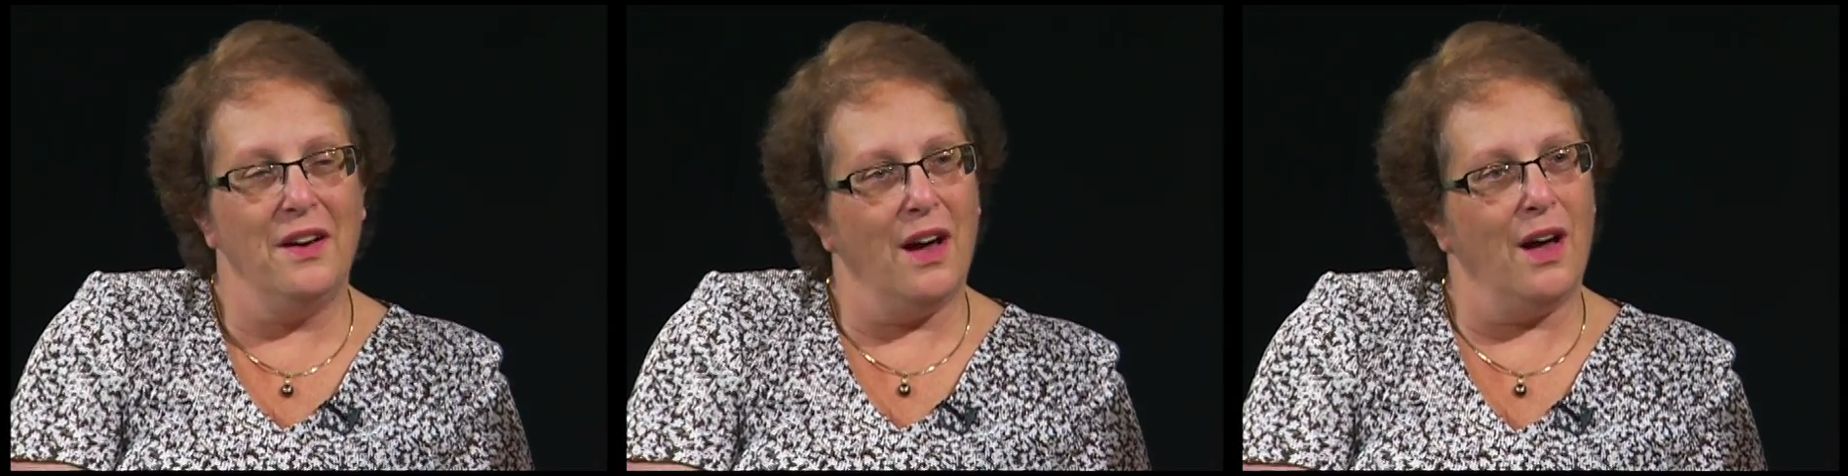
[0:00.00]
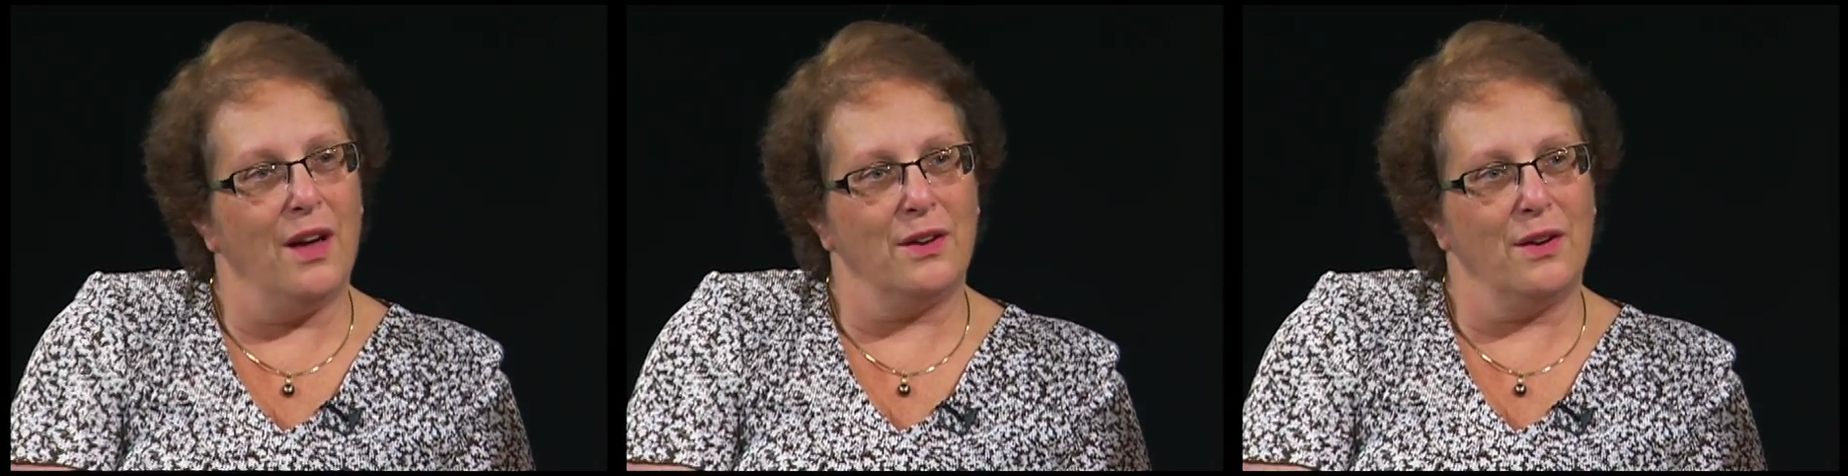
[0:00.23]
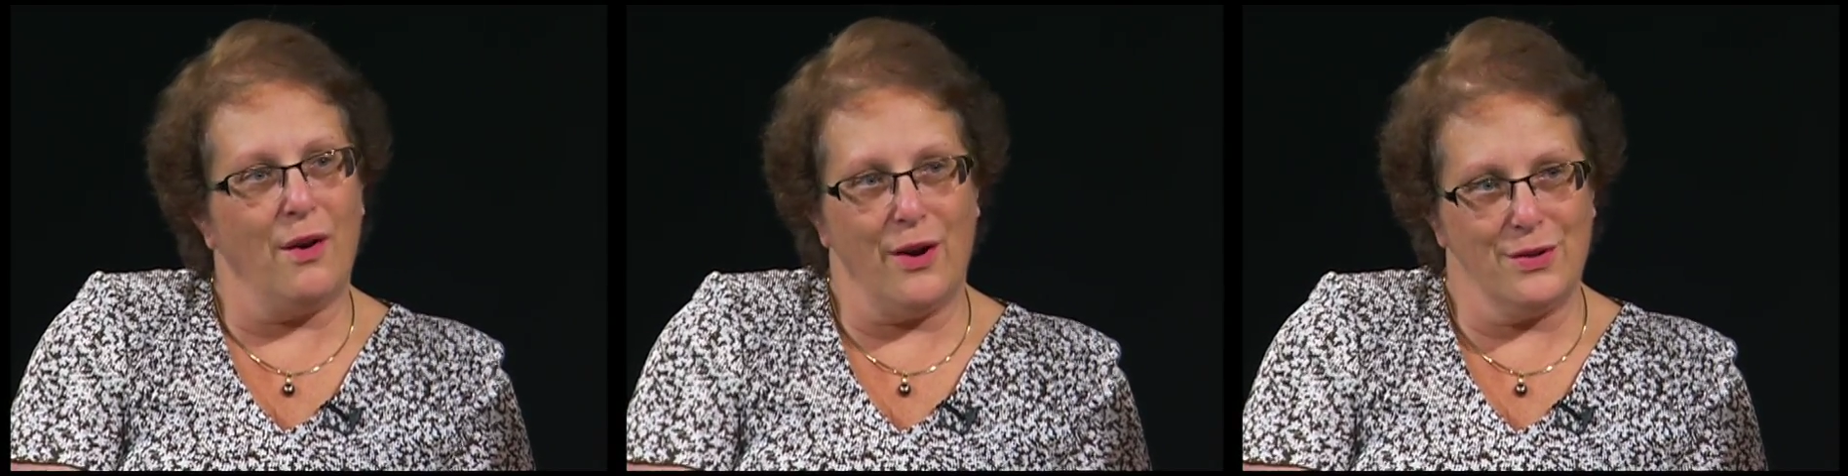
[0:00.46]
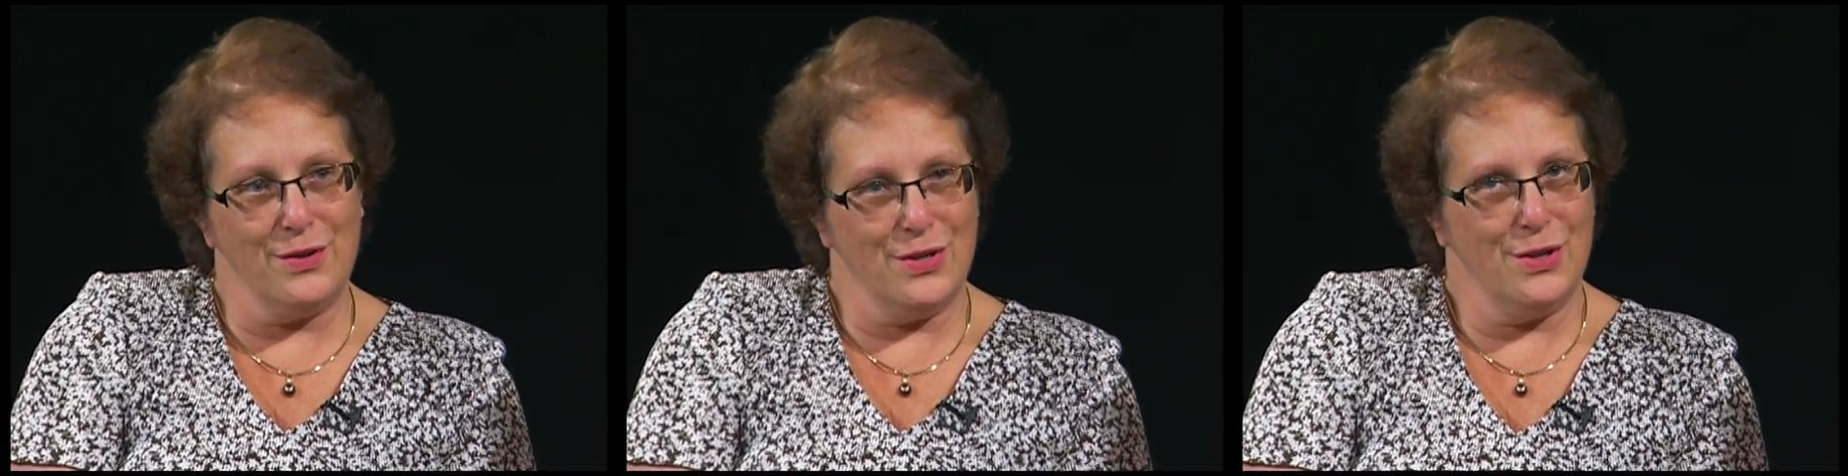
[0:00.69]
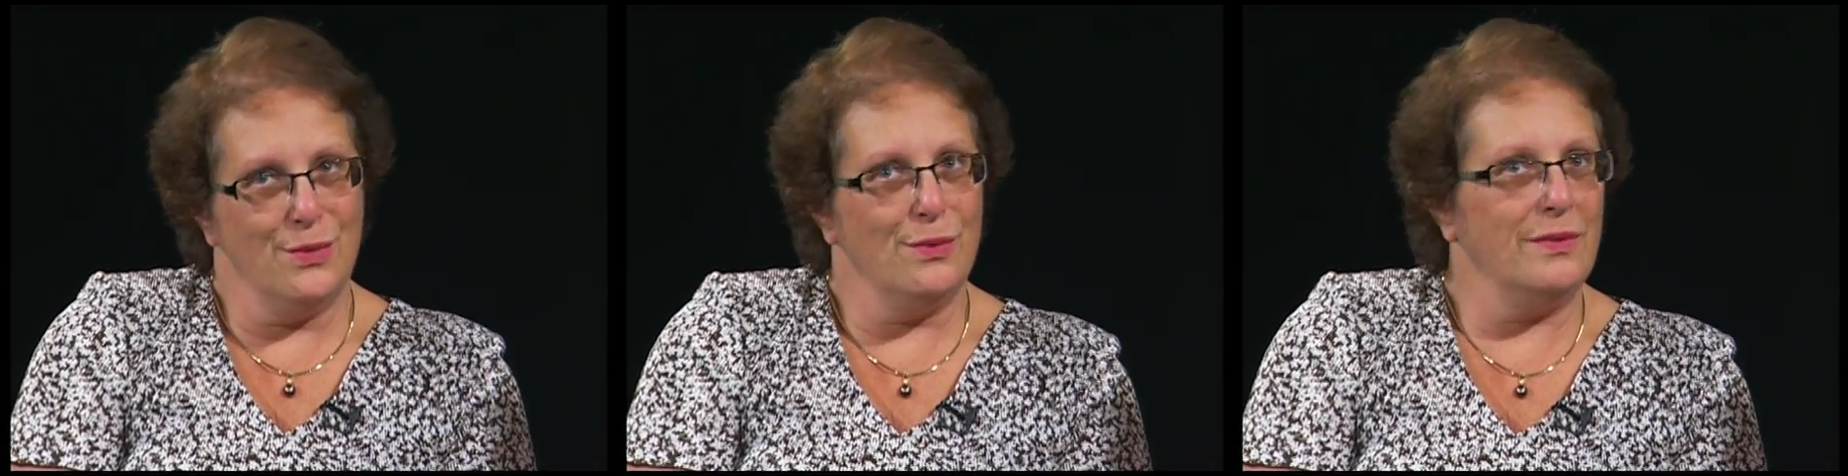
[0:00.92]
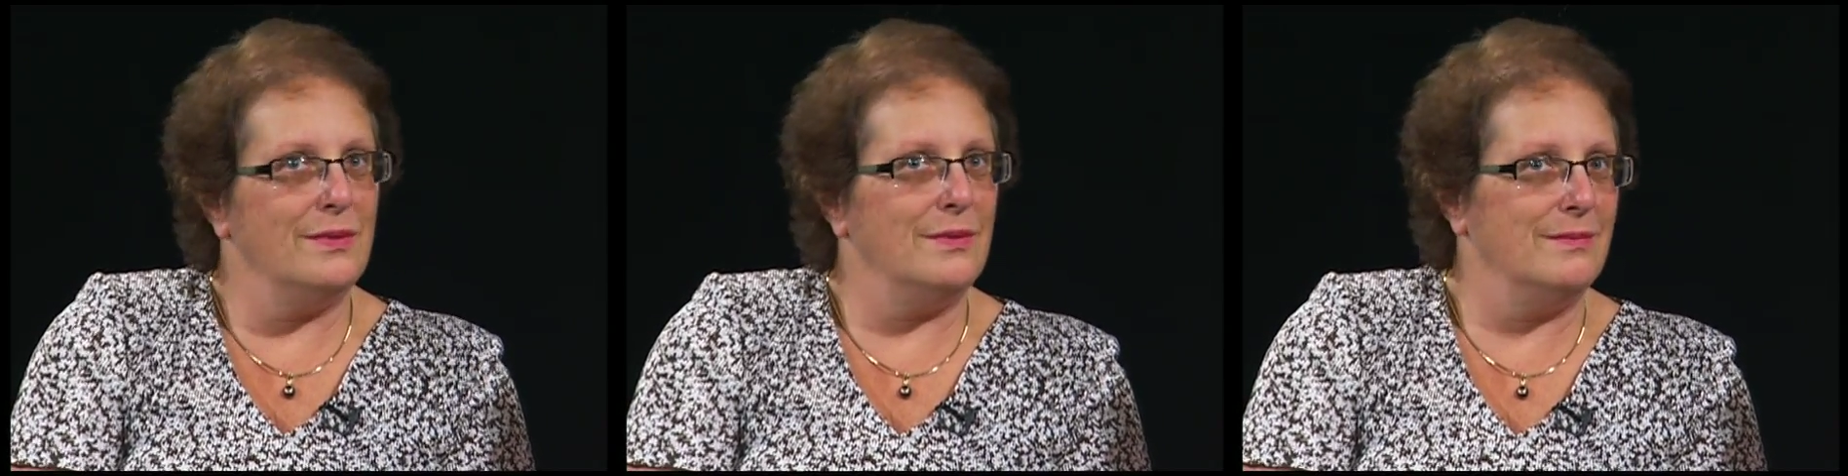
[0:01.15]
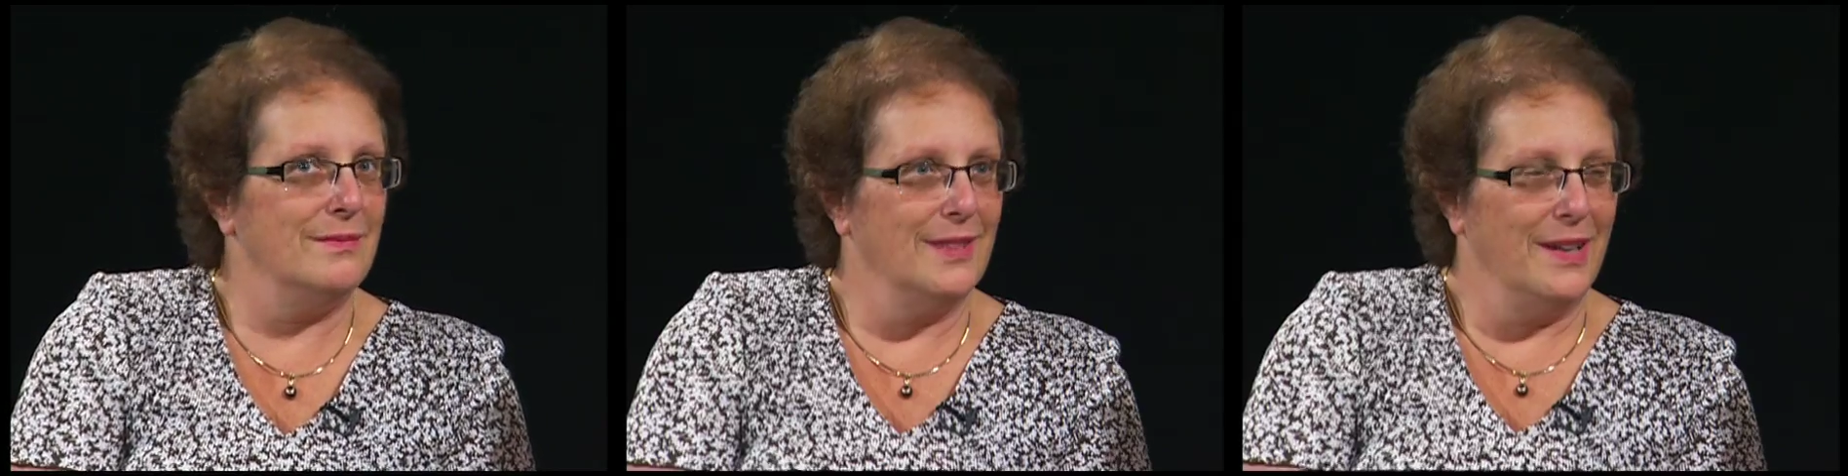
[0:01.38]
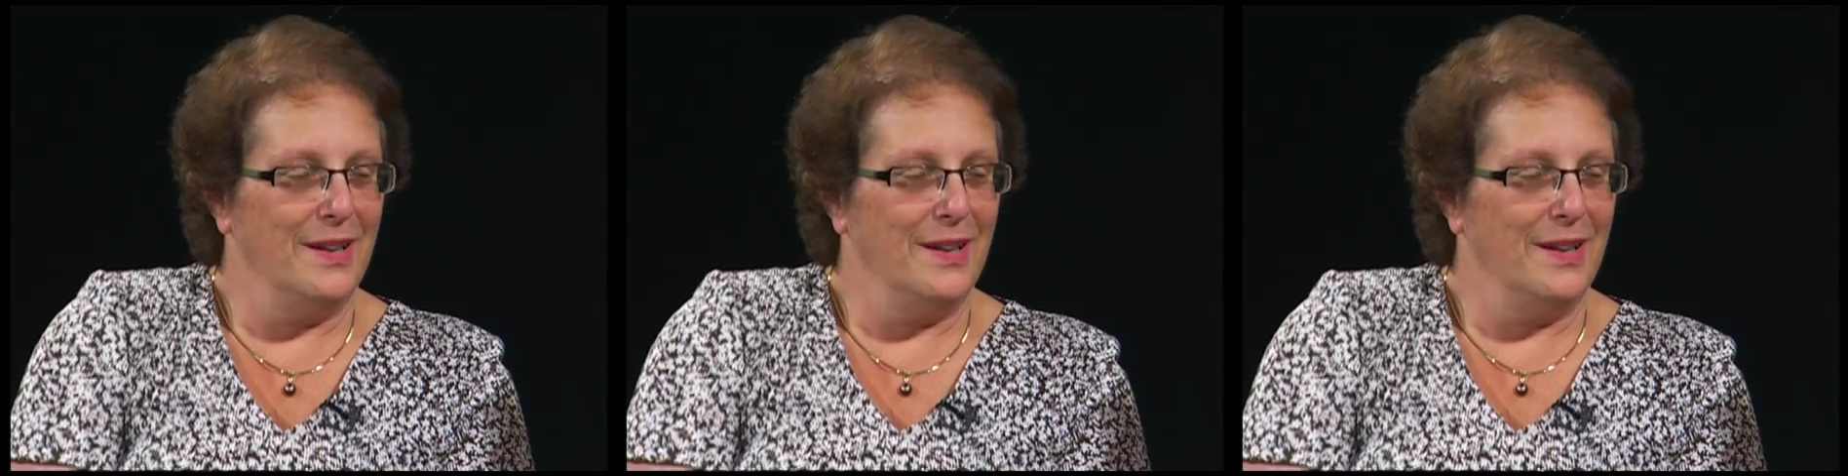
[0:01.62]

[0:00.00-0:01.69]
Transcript: a cartoon